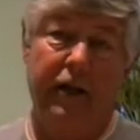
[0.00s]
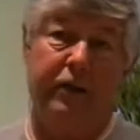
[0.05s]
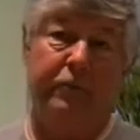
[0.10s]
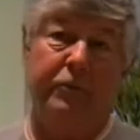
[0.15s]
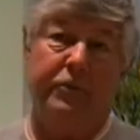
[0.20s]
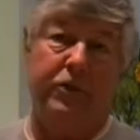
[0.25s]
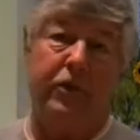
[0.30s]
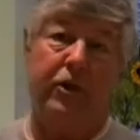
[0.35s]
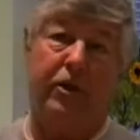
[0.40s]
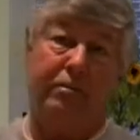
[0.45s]
And
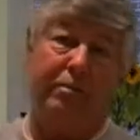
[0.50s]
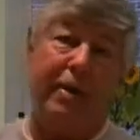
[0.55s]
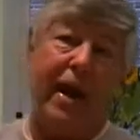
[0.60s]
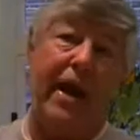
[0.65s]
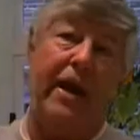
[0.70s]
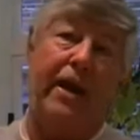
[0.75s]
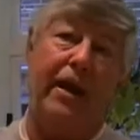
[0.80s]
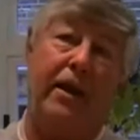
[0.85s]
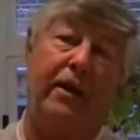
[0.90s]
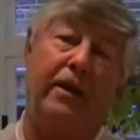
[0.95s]
he was on a
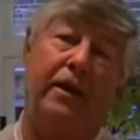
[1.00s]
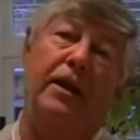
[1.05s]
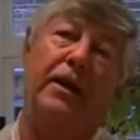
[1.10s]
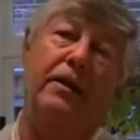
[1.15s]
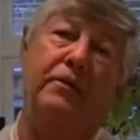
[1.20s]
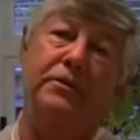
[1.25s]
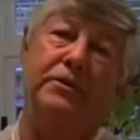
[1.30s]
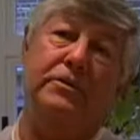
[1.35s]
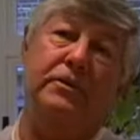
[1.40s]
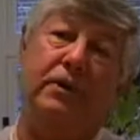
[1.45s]
banking,
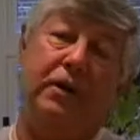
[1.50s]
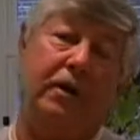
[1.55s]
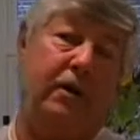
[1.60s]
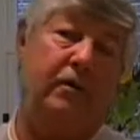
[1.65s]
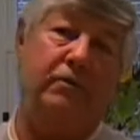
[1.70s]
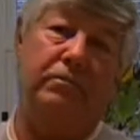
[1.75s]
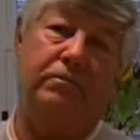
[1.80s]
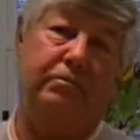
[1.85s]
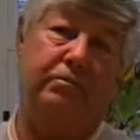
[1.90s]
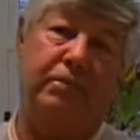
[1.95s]
and he was
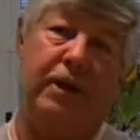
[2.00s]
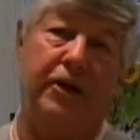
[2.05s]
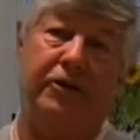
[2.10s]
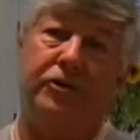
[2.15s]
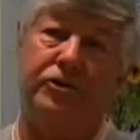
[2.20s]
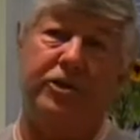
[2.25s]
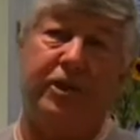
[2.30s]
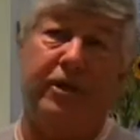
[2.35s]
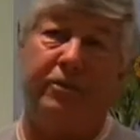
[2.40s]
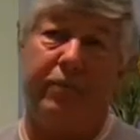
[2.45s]
like
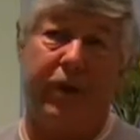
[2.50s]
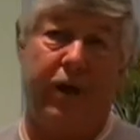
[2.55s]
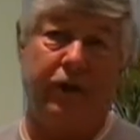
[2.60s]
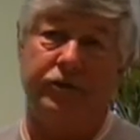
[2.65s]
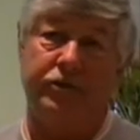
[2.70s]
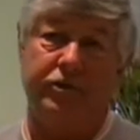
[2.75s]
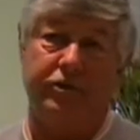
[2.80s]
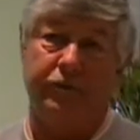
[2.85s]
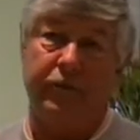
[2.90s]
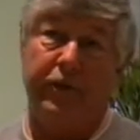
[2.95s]
poetry in
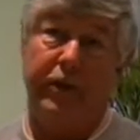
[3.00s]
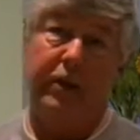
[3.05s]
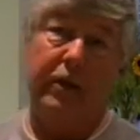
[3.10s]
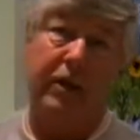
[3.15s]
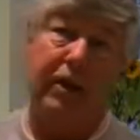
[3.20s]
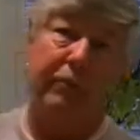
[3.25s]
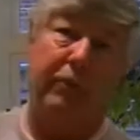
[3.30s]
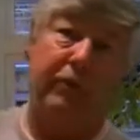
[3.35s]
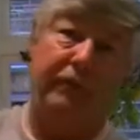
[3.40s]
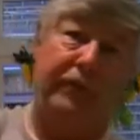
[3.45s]
motion when
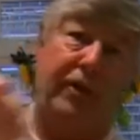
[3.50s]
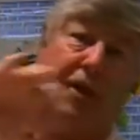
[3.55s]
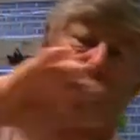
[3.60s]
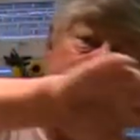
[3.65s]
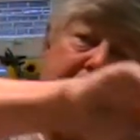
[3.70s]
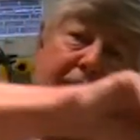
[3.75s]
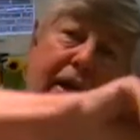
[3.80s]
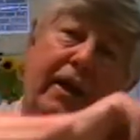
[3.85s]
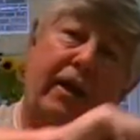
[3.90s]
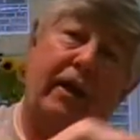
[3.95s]
he'd come off
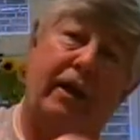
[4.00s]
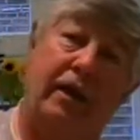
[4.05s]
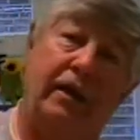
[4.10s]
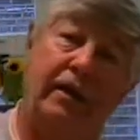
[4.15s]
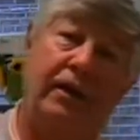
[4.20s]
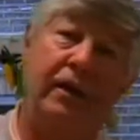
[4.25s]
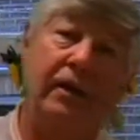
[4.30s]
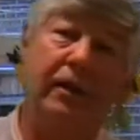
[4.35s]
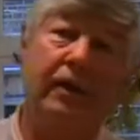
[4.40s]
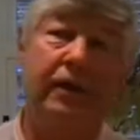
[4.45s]
that
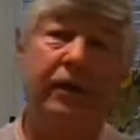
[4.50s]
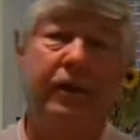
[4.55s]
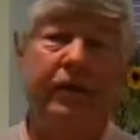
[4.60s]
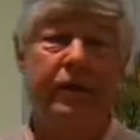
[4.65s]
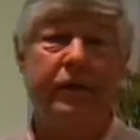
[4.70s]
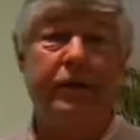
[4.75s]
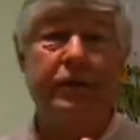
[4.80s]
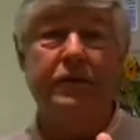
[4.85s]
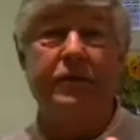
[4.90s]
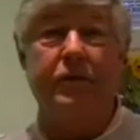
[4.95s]
banking.
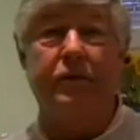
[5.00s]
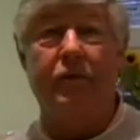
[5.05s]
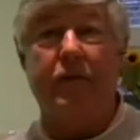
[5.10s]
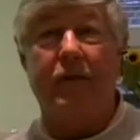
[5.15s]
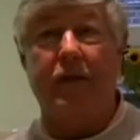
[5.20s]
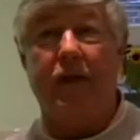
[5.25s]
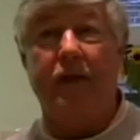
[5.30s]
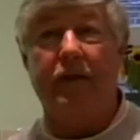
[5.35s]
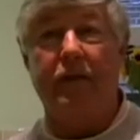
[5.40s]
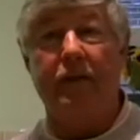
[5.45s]
So
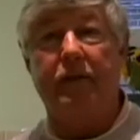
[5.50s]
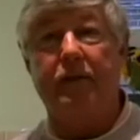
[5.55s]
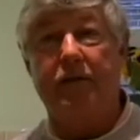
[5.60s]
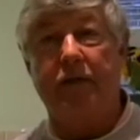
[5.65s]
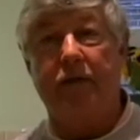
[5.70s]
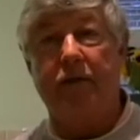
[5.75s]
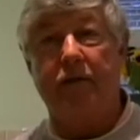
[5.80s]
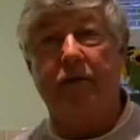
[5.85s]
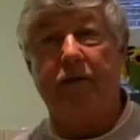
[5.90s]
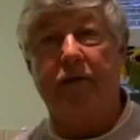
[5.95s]
with another
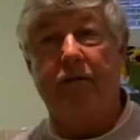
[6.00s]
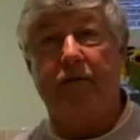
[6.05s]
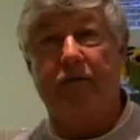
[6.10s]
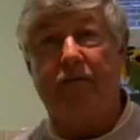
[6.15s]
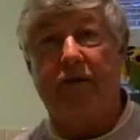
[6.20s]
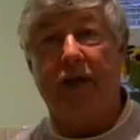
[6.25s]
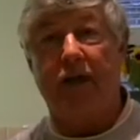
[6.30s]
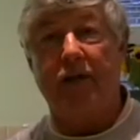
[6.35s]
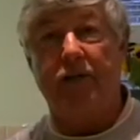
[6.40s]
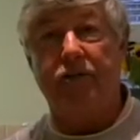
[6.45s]
thing on
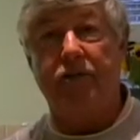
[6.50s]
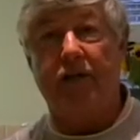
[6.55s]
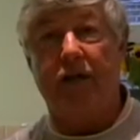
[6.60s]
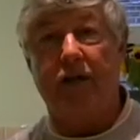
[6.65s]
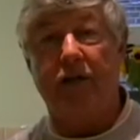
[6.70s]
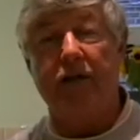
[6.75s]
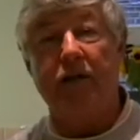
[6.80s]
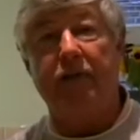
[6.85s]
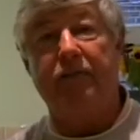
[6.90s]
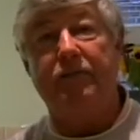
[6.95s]
the flat
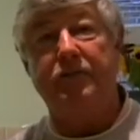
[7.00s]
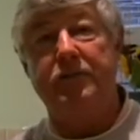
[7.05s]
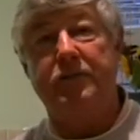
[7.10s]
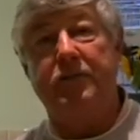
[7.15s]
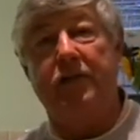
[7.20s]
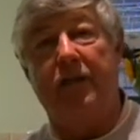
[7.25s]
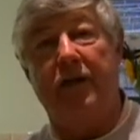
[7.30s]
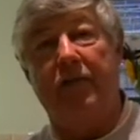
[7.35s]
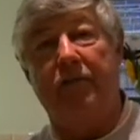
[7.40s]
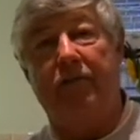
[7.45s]
track, you
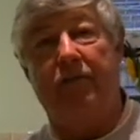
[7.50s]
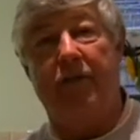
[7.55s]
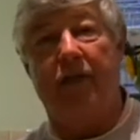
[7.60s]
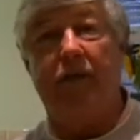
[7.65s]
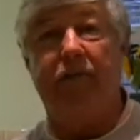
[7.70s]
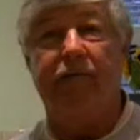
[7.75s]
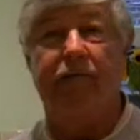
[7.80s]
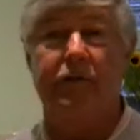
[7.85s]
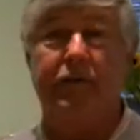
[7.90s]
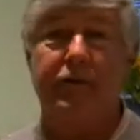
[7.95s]
lifted your left
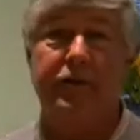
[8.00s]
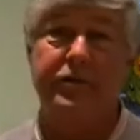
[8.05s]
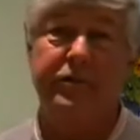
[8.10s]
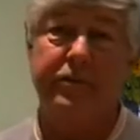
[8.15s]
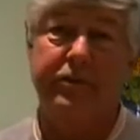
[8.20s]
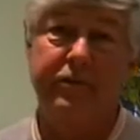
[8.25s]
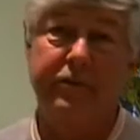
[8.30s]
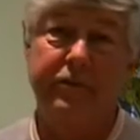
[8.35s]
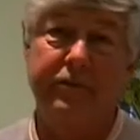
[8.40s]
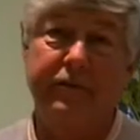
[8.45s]
leg
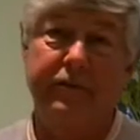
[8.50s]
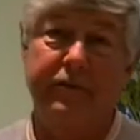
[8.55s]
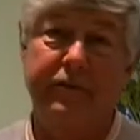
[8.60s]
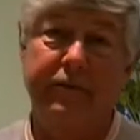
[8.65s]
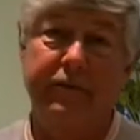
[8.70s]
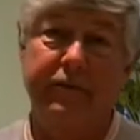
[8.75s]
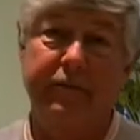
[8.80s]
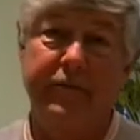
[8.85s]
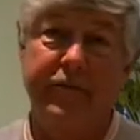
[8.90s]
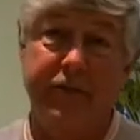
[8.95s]
first
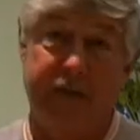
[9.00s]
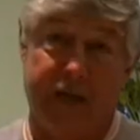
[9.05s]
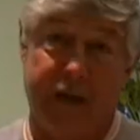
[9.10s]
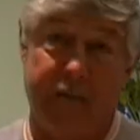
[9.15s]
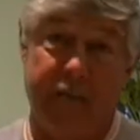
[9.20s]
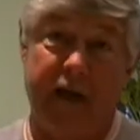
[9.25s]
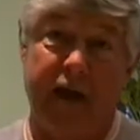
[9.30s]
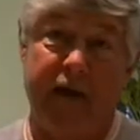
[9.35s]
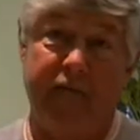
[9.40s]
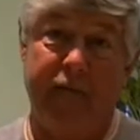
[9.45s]
to
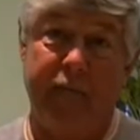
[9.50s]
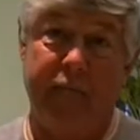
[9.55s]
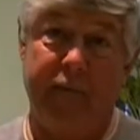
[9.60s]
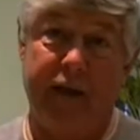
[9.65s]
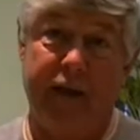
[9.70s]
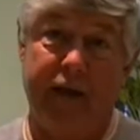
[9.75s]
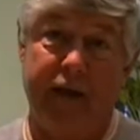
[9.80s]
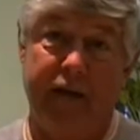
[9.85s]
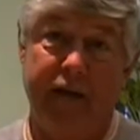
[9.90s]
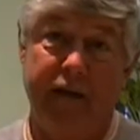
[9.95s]
come out of a
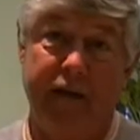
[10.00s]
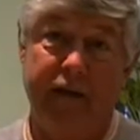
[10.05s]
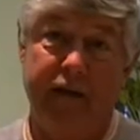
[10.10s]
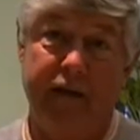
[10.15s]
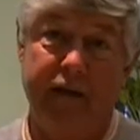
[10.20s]
bend.